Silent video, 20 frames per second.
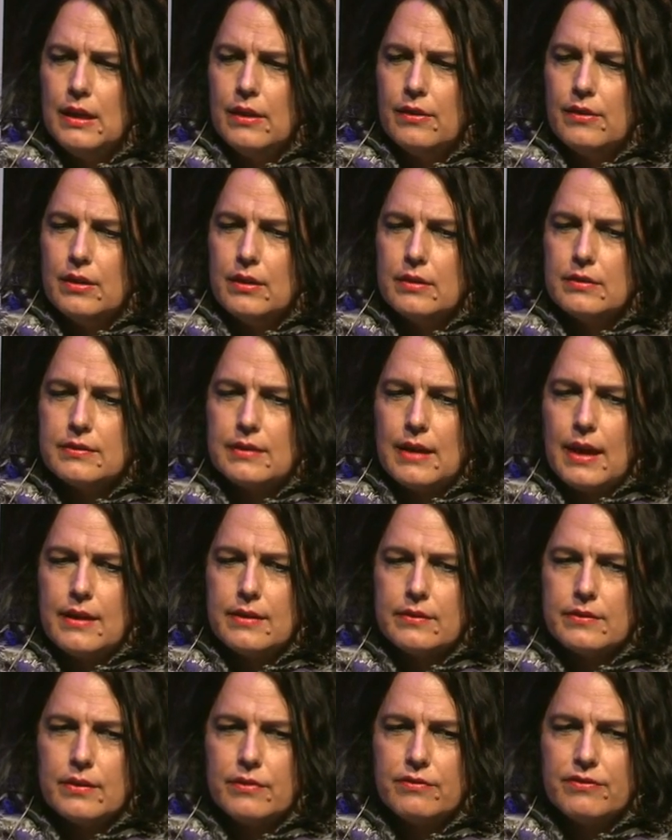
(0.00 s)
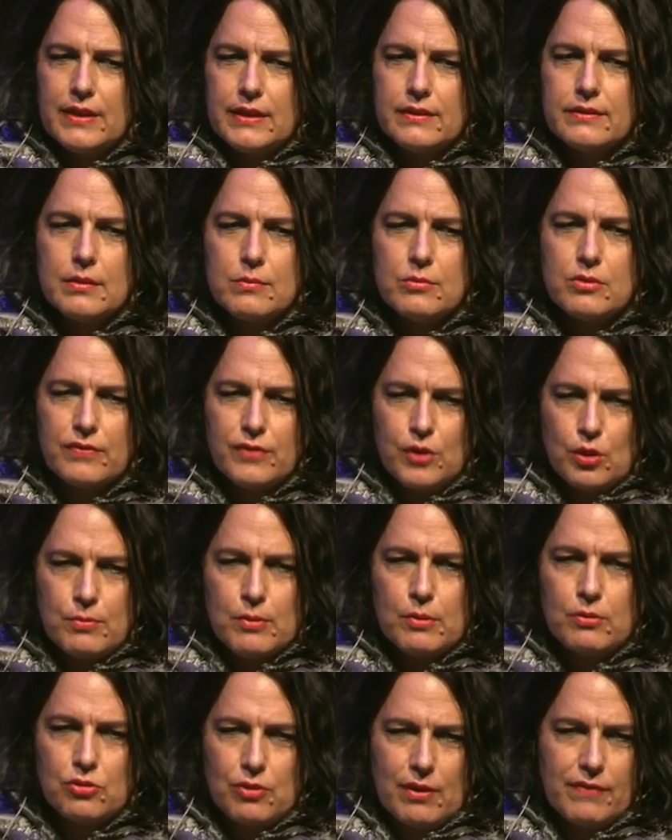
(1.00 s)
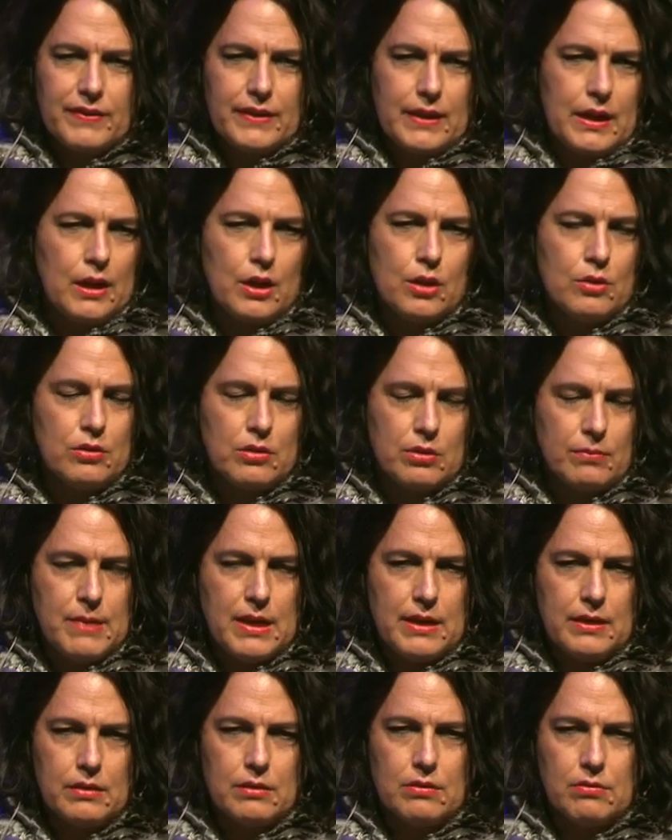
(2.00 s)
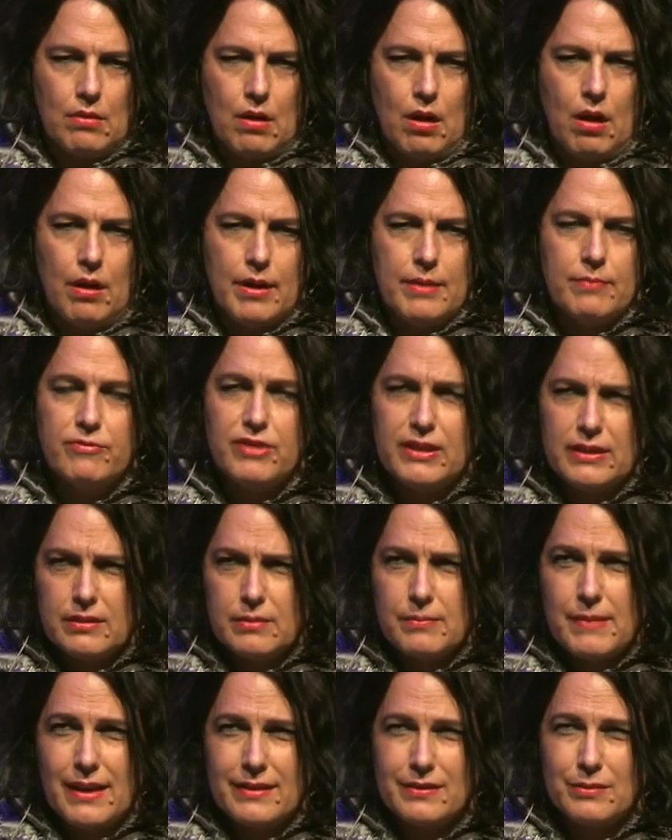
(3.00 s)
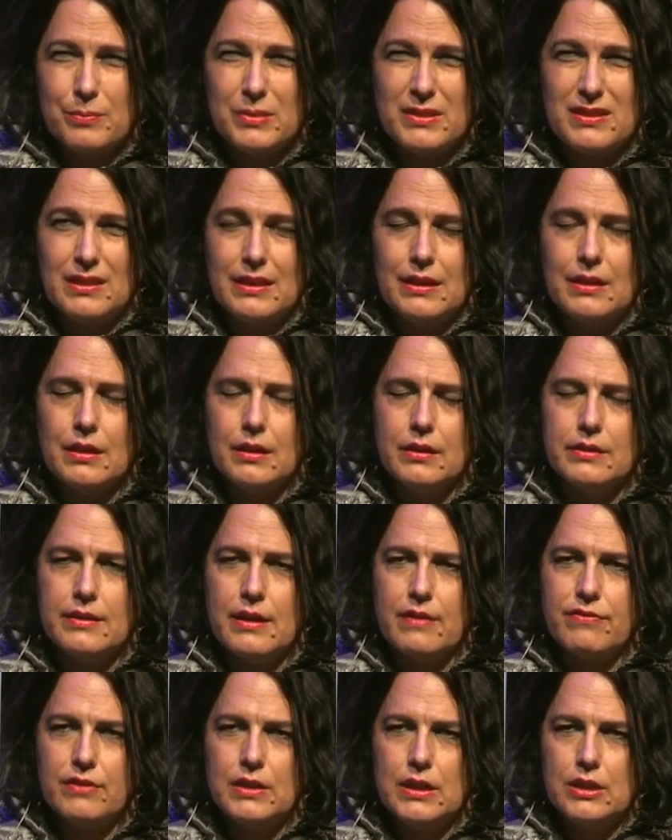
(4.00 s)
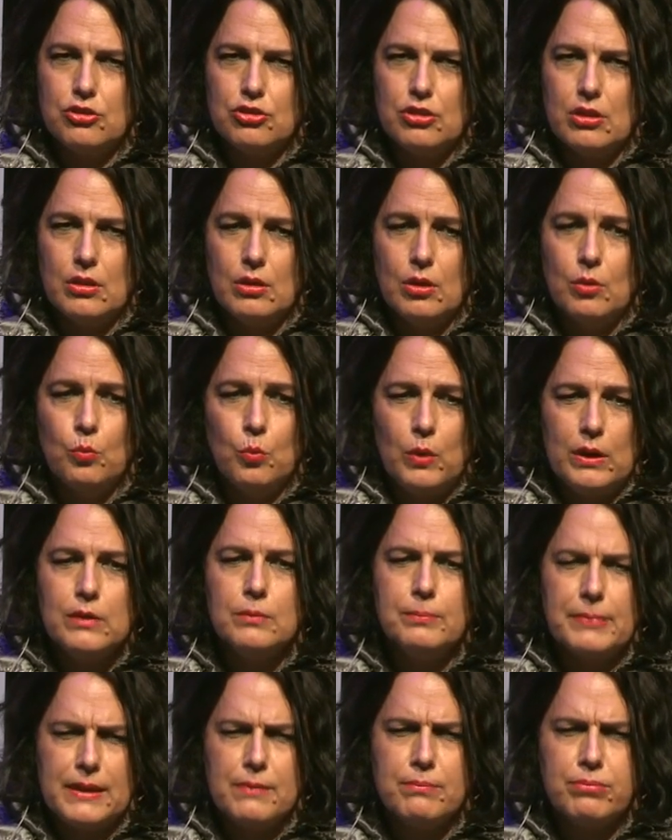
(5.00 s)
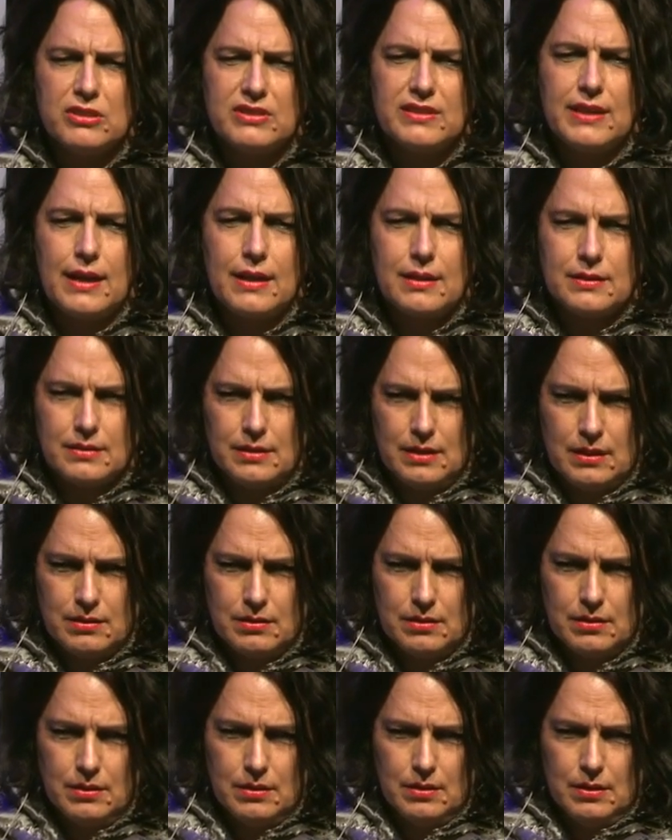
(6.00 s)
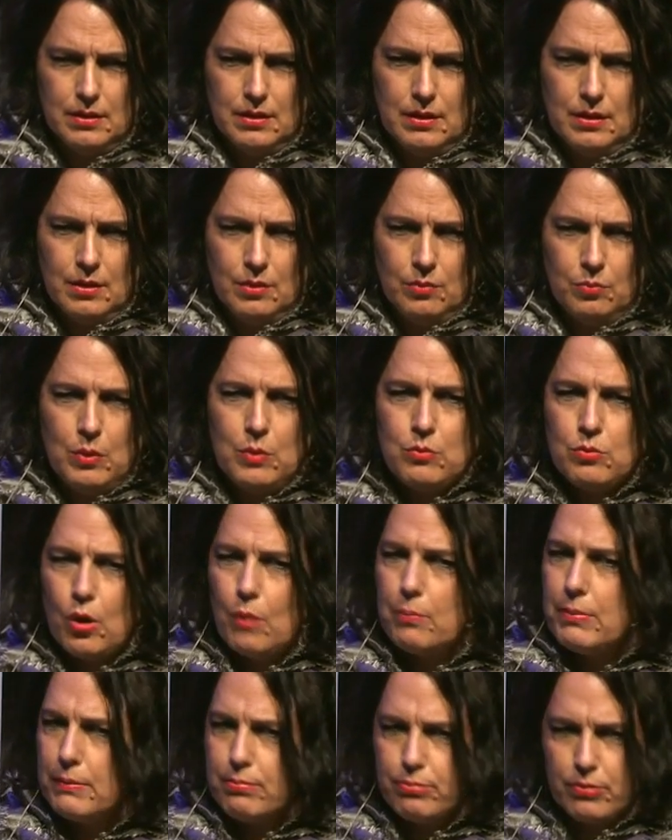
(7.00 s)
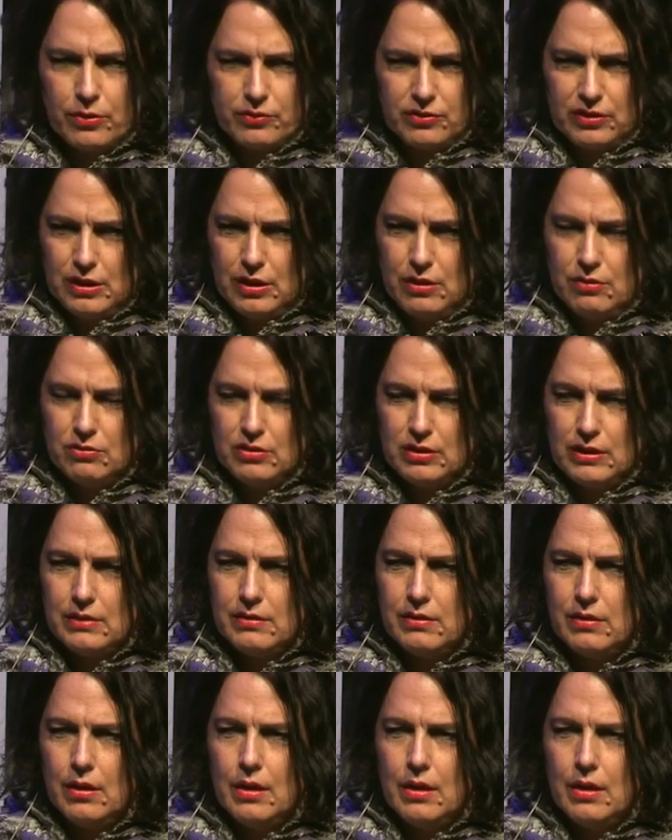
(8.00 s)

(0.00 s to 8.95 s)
that says that victims of human trafficking who commit crime, victim has a particular definition, will be protected, will not be prosecuted.